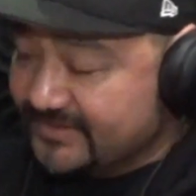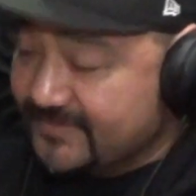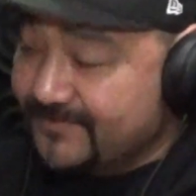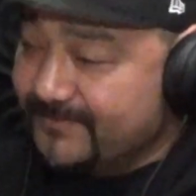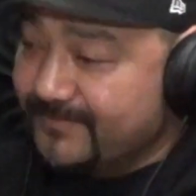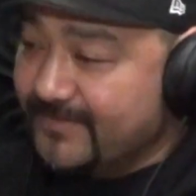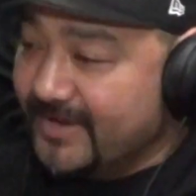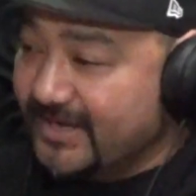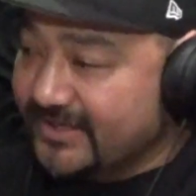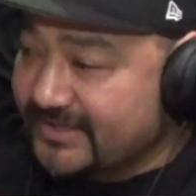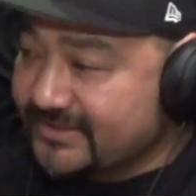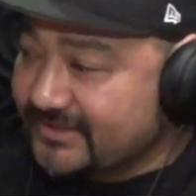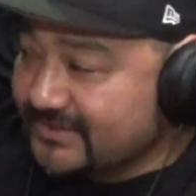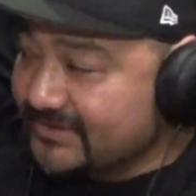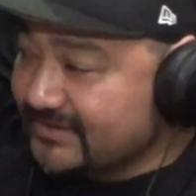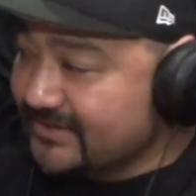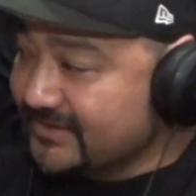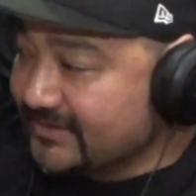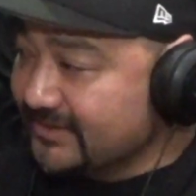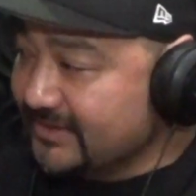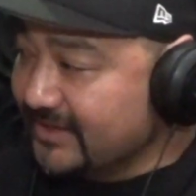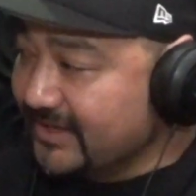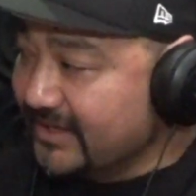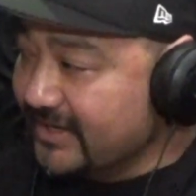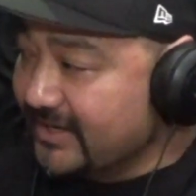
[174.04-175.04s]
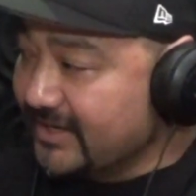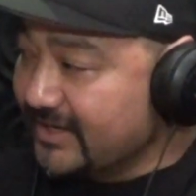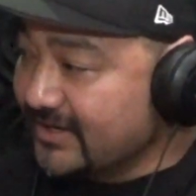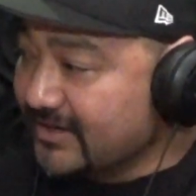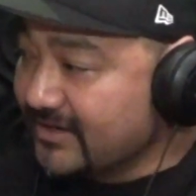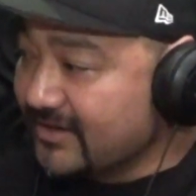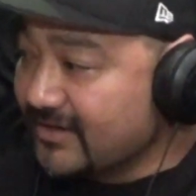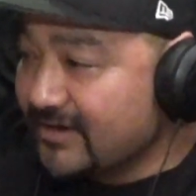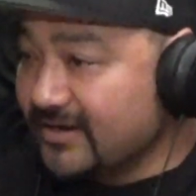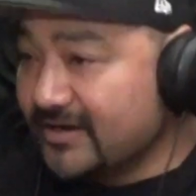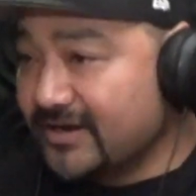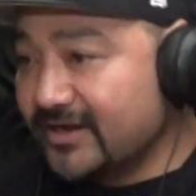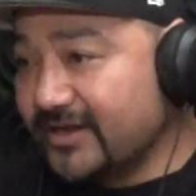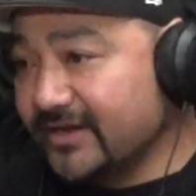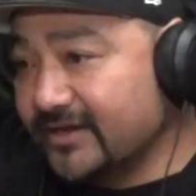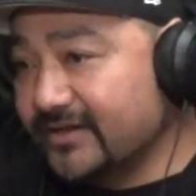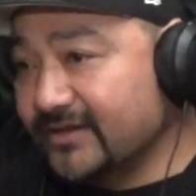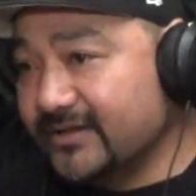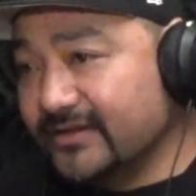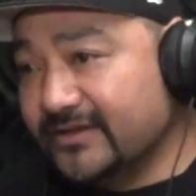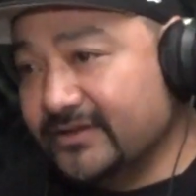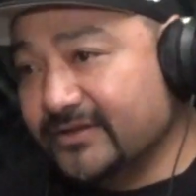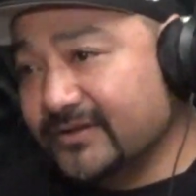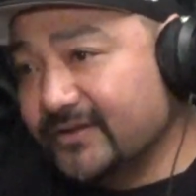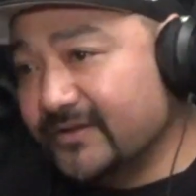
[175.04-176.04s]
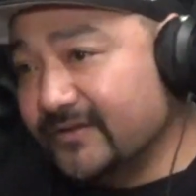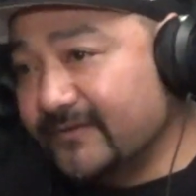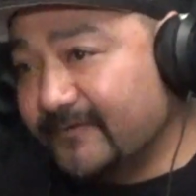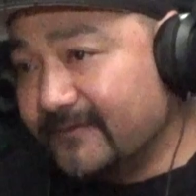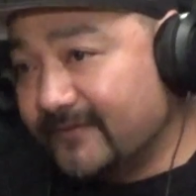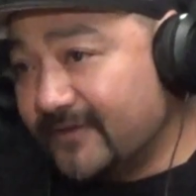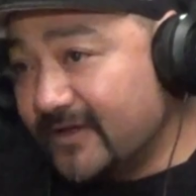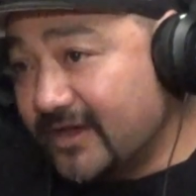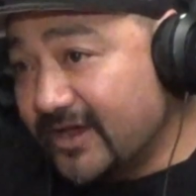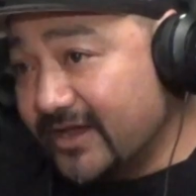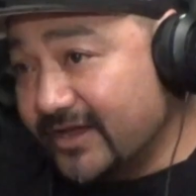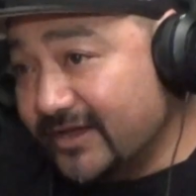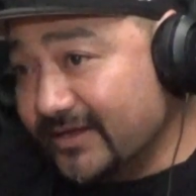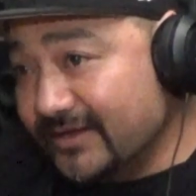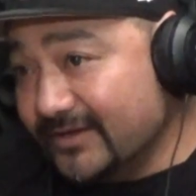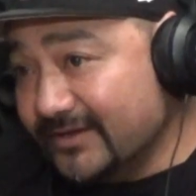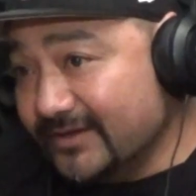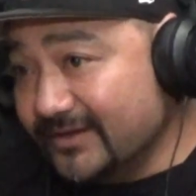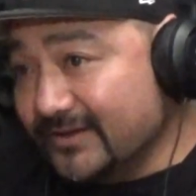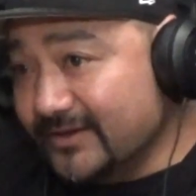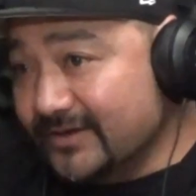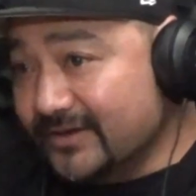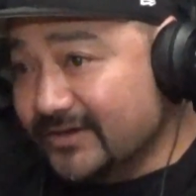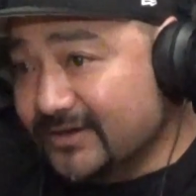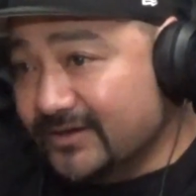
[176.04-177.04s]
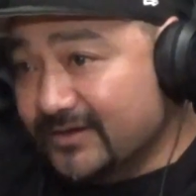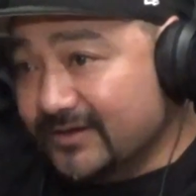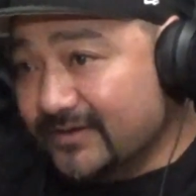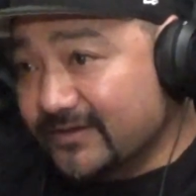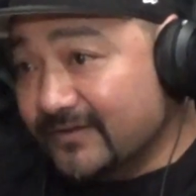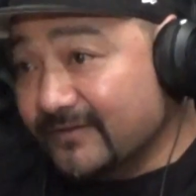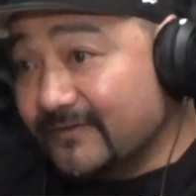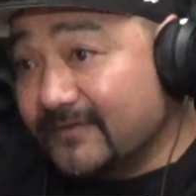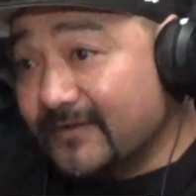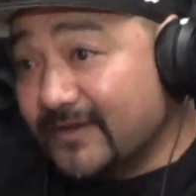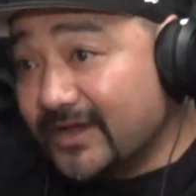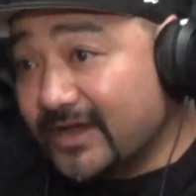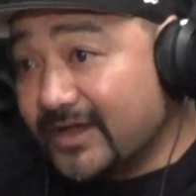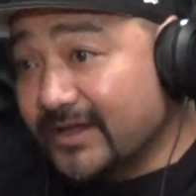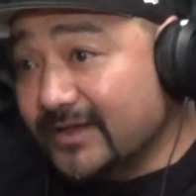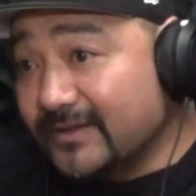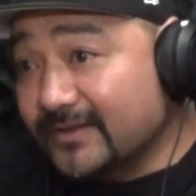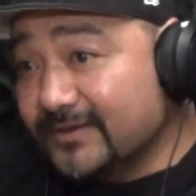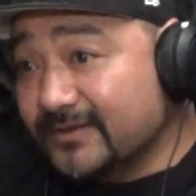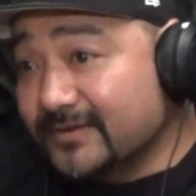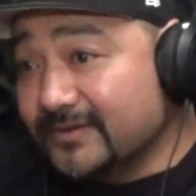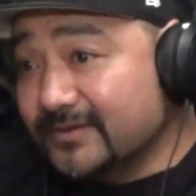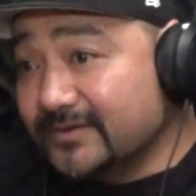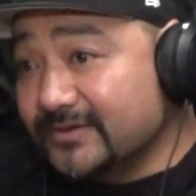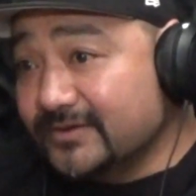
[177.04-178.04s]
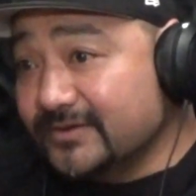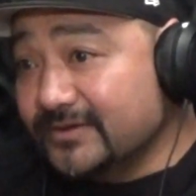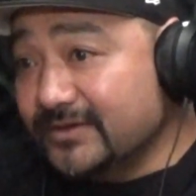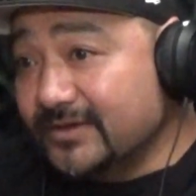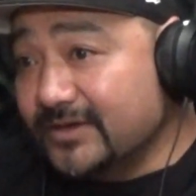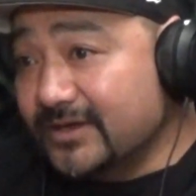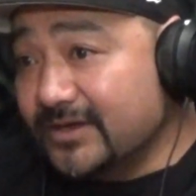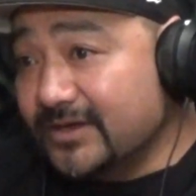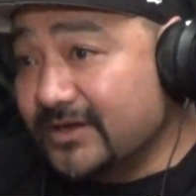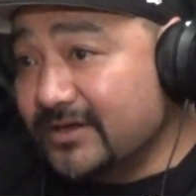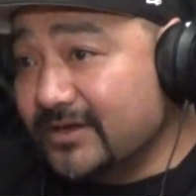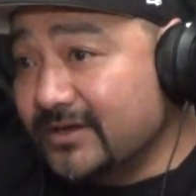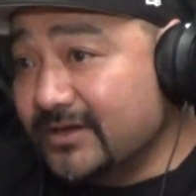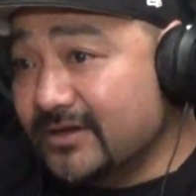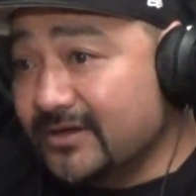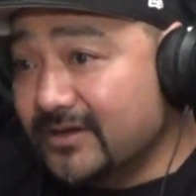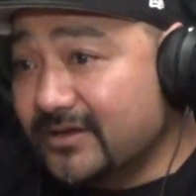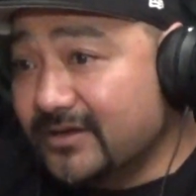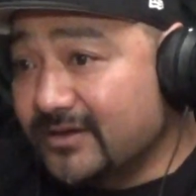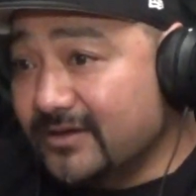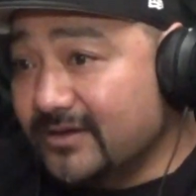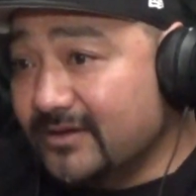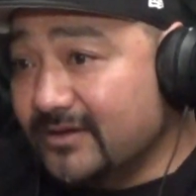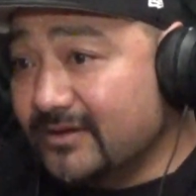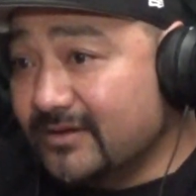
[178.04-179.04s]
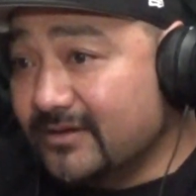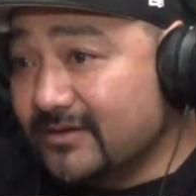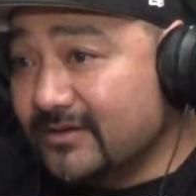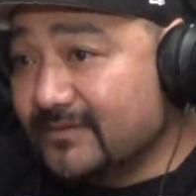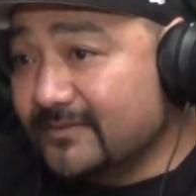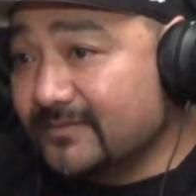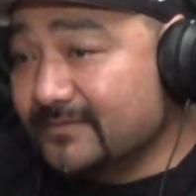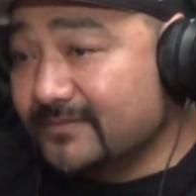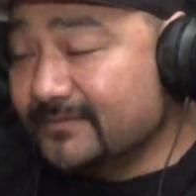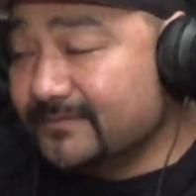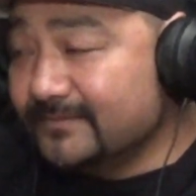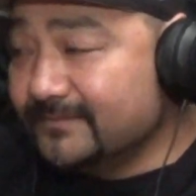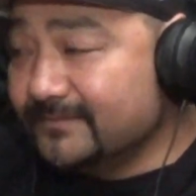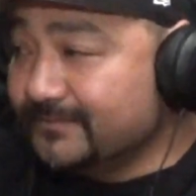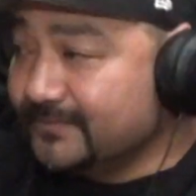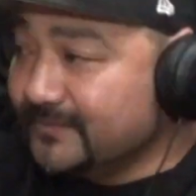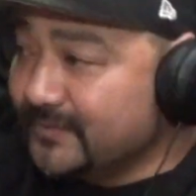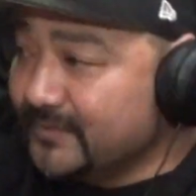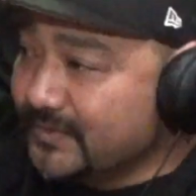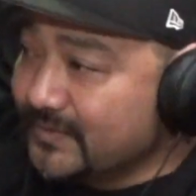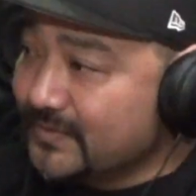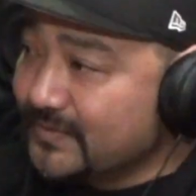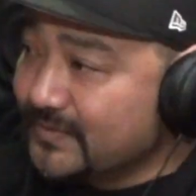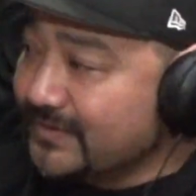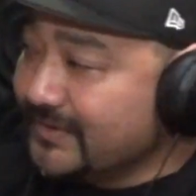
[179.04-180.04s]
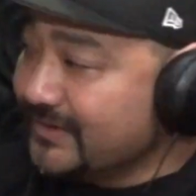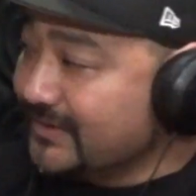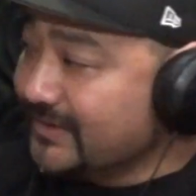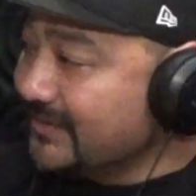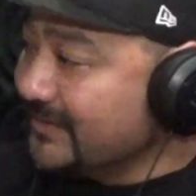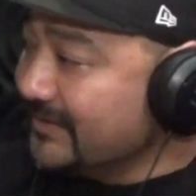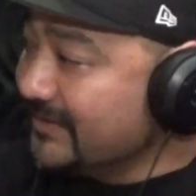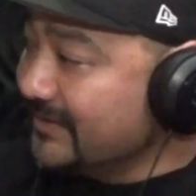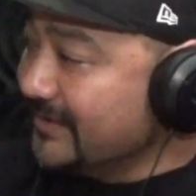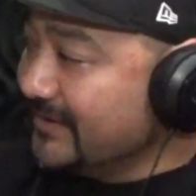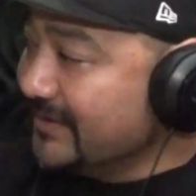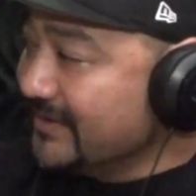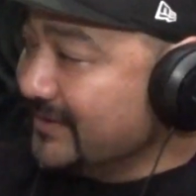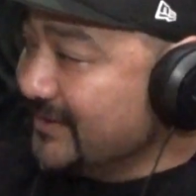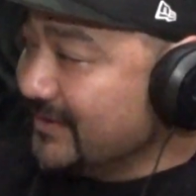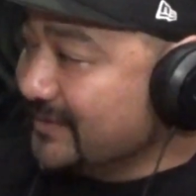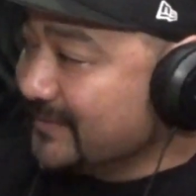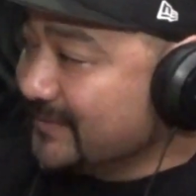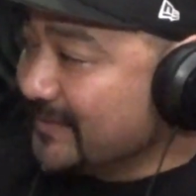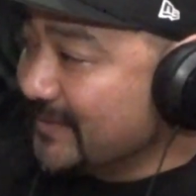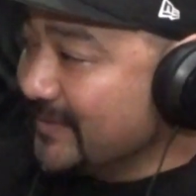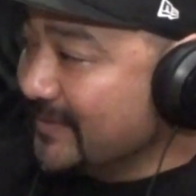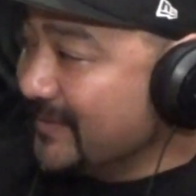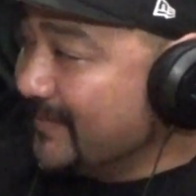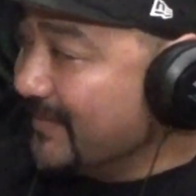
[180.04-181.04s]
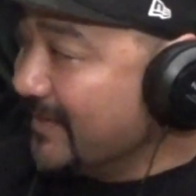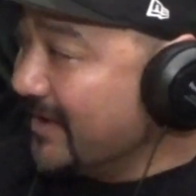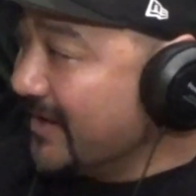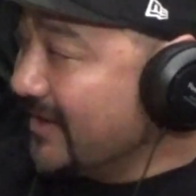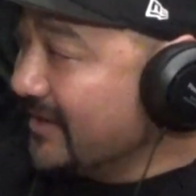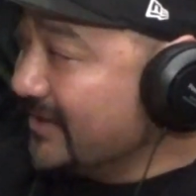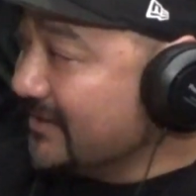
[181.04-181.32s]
mats that are kind of like the fly. What do you call it? It's probably a bad